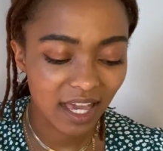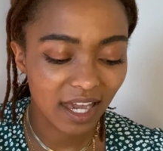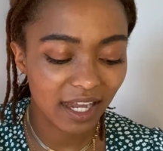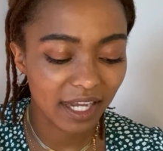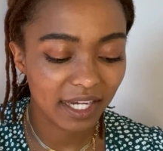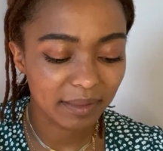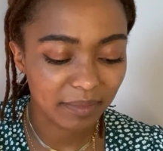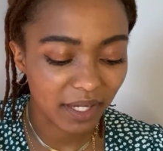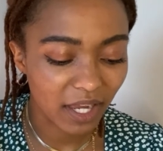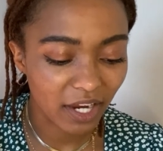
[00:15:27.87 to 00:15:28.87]
All
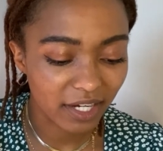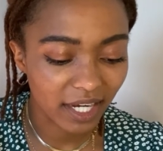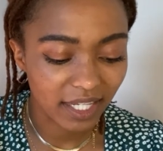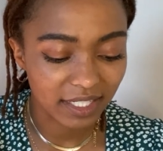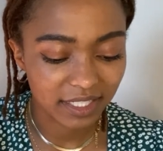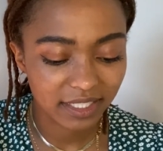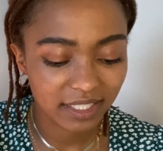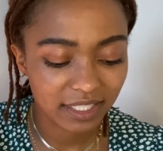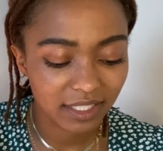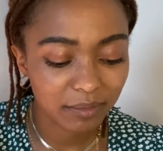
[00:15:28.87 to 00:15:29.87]
right,
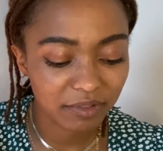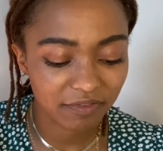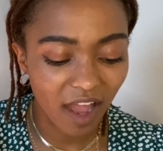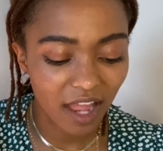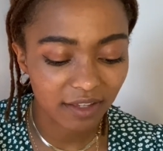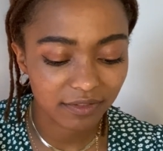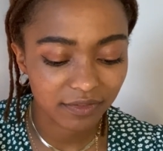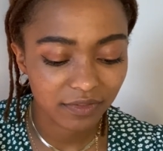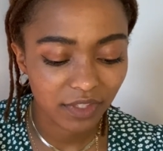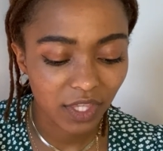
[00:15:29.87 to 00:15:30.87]
number 5.
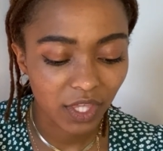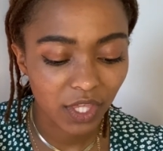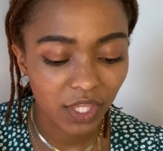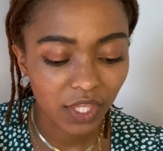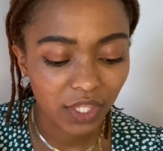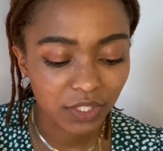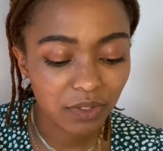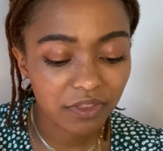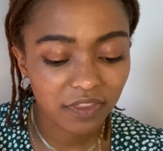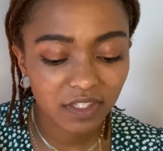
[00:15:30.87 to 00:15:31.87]
You
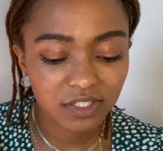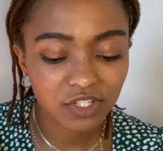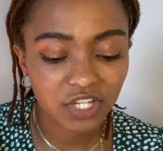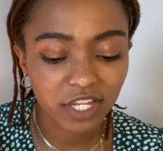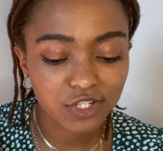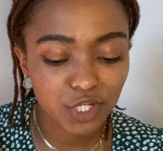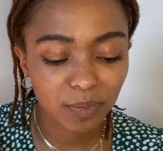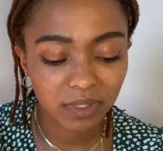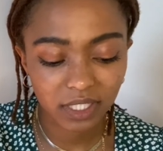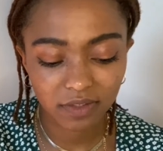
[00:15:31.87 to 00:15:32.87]
think that to change your
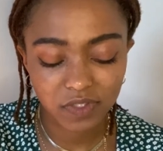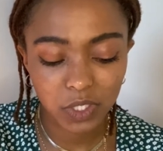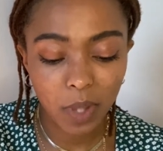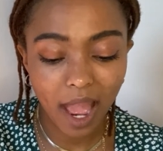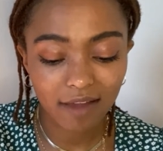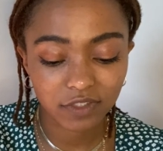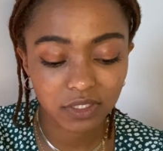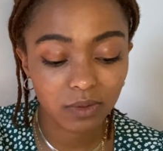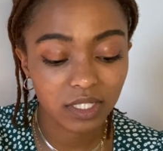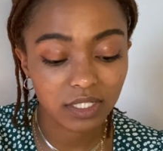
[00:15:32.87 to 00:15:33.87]
beliefs, you have
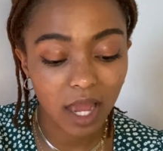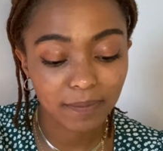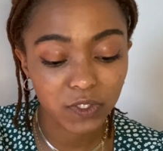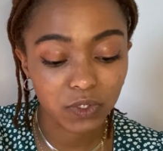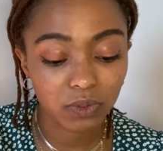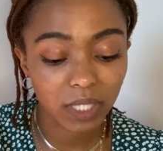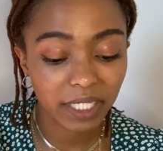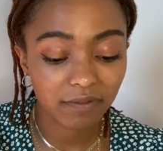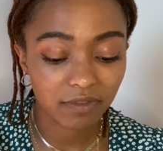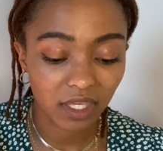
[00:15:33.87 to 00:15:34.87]
to adopt a new line
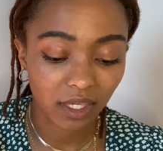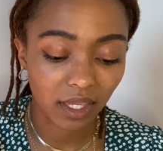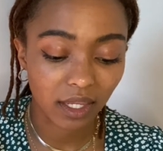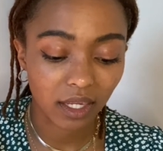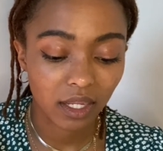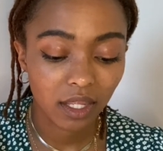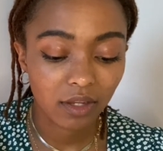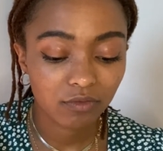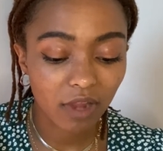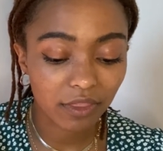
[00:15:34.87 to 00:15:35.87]
of thinking.
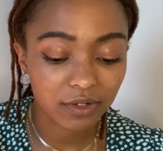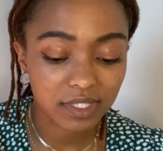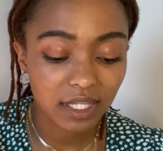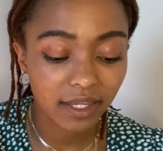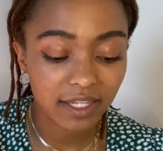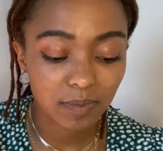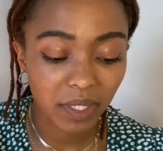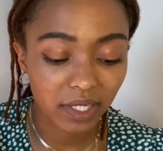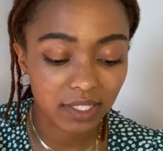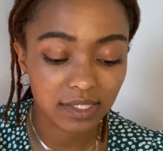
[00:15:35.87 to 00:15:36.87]
Rather, seek
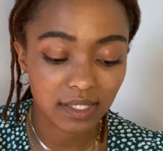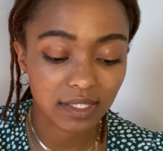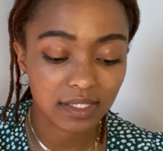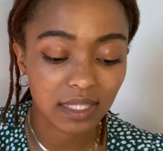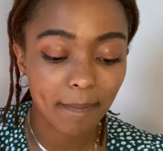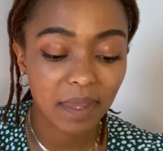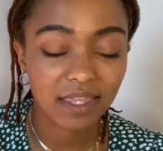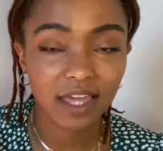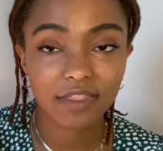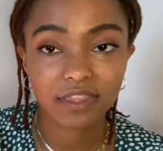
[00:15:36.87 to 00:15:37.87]
experiences that make
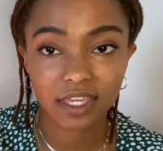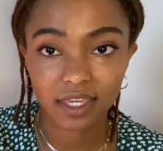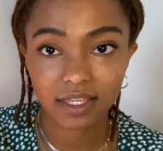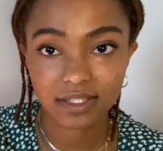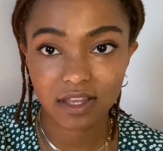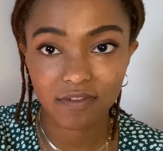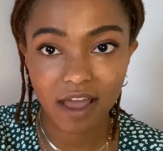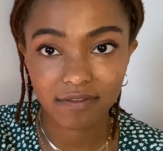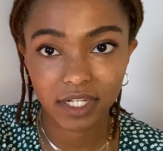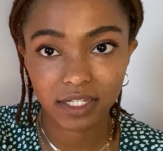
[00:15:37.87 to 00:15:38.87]
that thinking
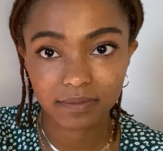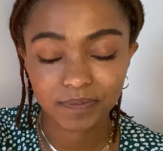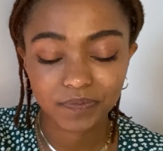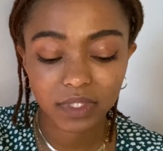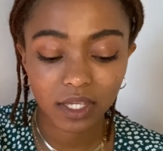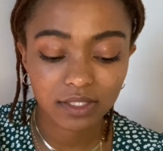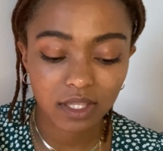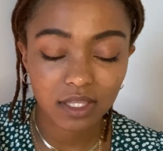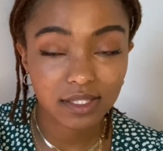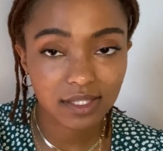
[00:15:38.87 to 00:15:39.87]
self-evident. So
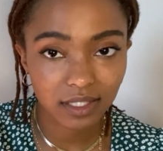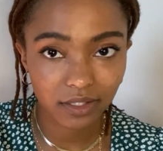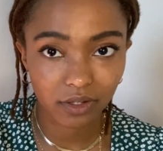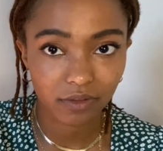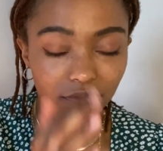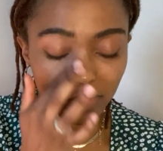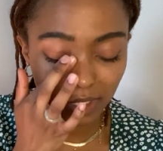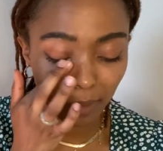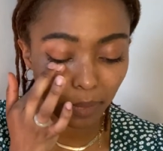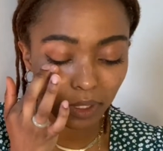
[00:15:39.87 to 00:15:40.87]
this is a little
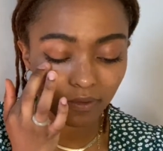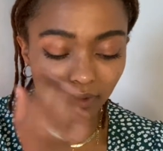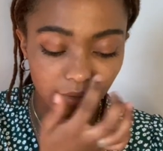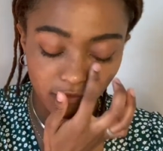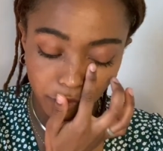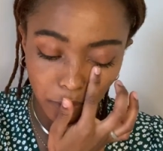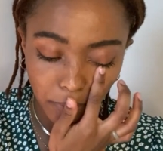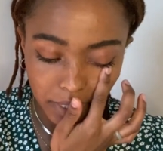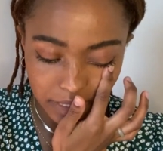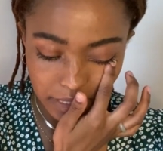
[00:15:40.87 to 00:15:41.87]
confusing, but it further
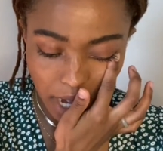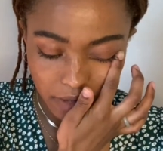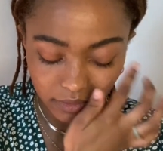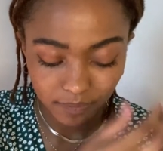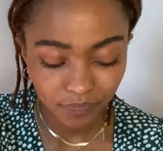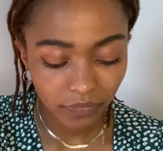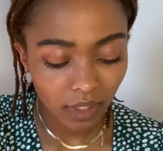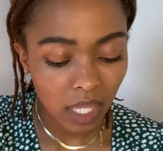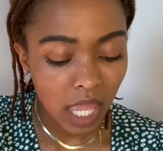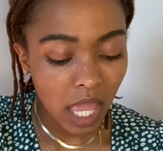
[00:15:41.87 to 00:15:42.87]
breaks it down.
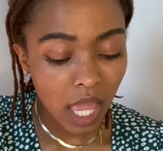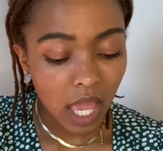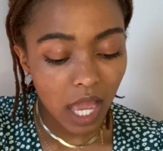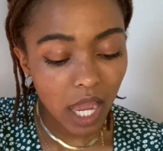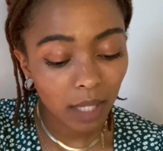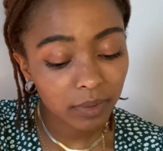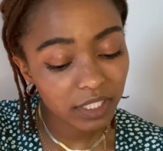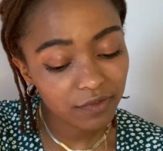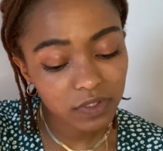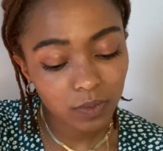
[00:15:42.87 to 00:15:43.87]
A
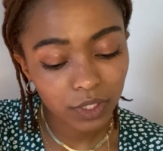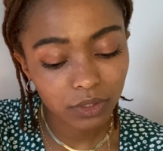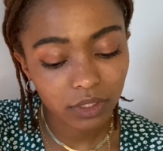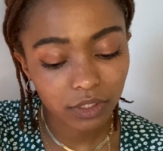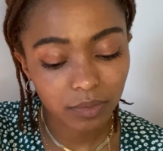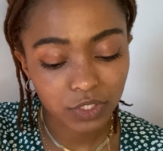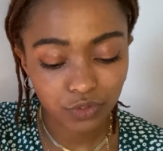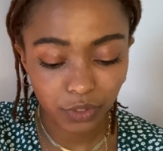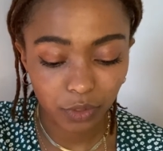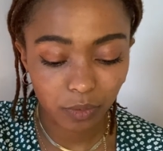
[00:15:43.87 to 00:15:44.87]
belief is what you know to be
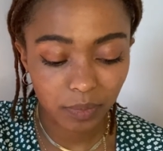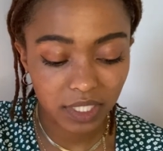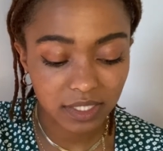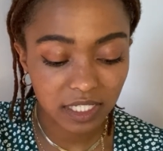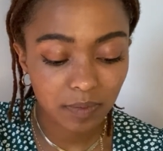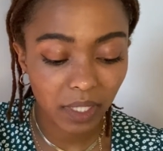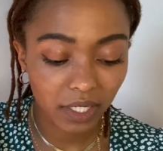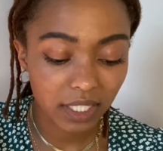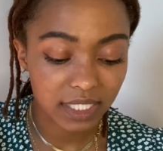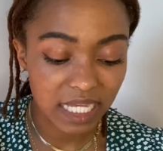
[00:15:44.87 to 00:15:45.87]
true because
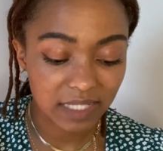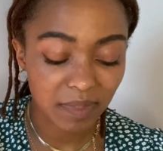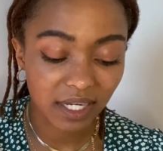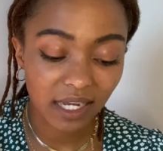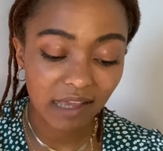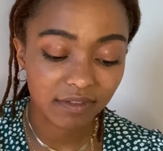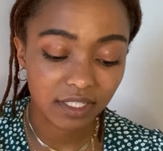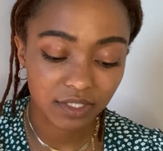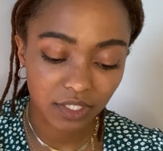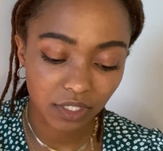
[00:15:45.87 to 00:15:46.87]
experience has made it
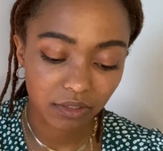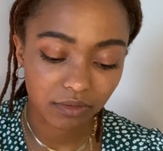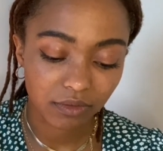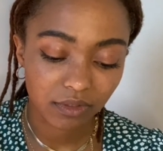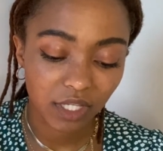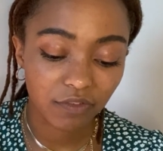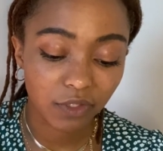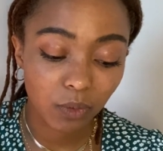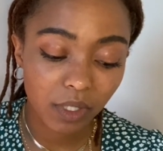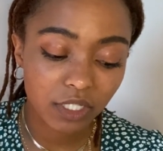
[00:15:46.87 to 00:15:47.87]
evident to you. If
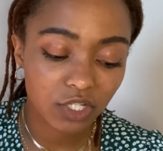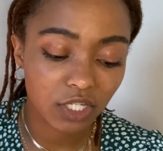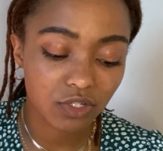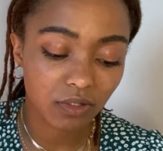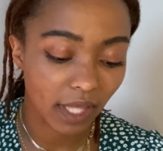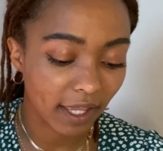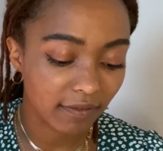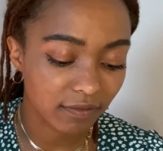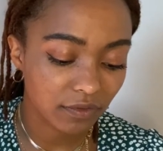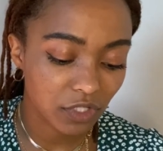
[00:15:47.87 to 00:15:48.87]
you want to change your
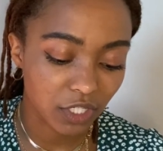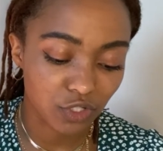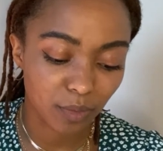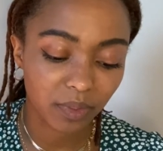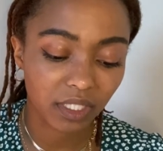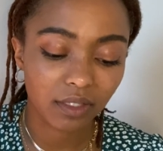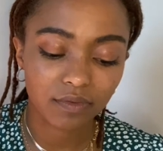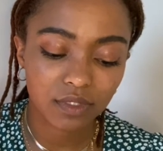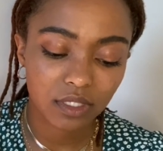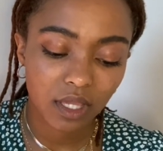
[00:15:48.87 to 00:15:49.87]
life, change your
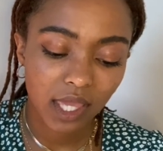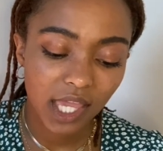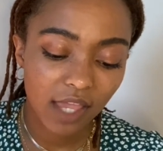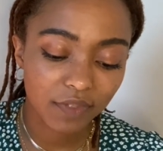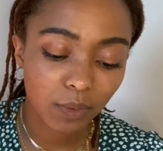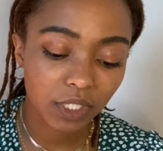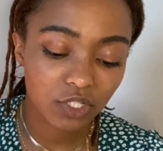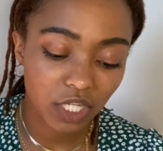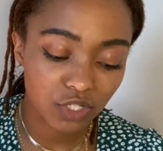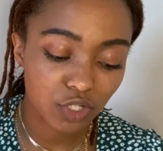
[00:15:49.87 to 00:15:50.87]
beliefs. If you want to
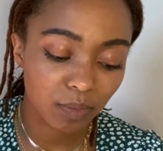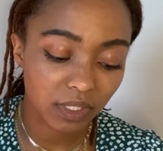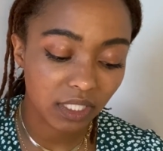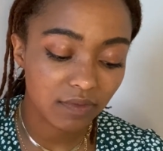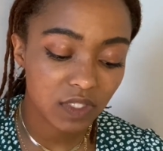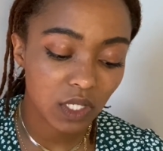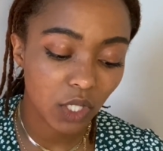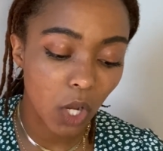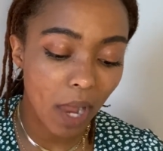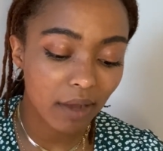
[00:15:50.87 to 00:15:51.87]
change your beliefs,
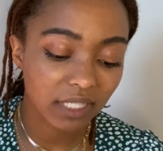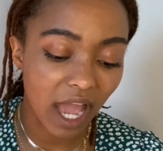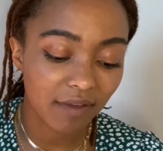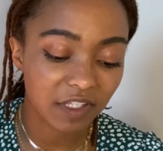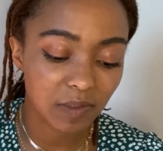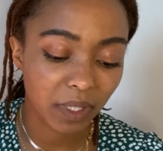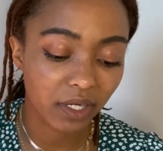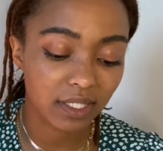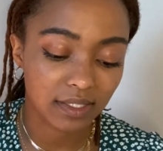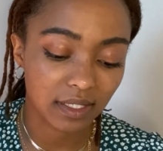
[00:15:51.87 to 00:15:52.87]
go out and have
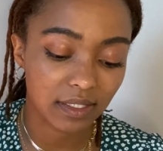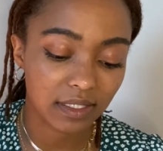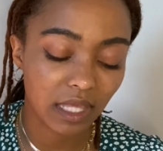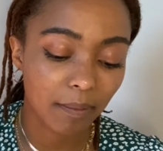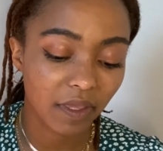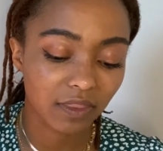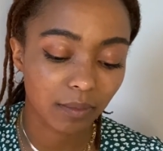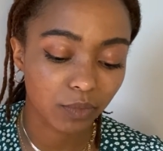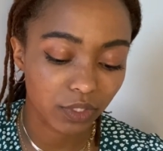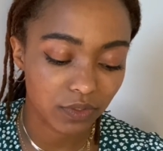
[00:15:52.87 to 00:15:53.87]
experiences that make
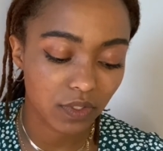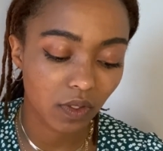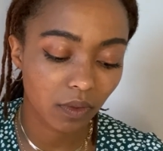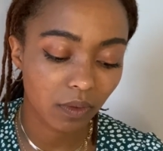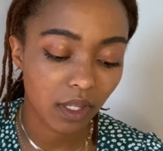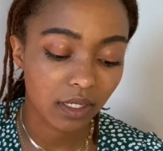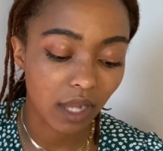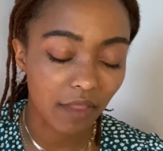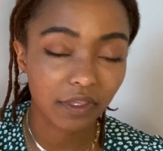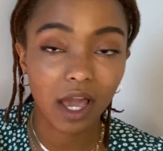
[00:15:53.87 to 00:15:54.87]
them real to you,
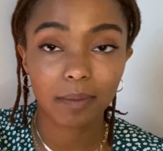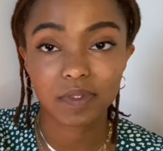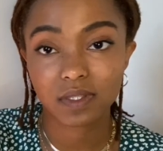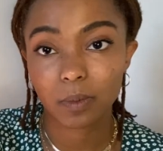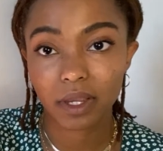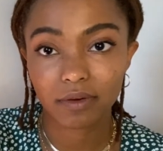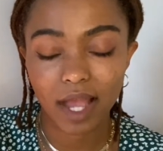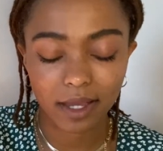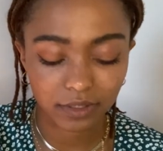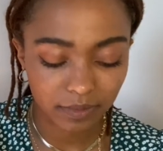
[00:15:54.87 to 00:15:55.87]
not the opposite way
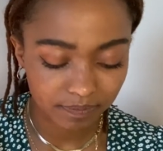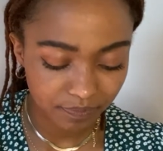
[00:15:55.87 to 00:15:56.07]
around.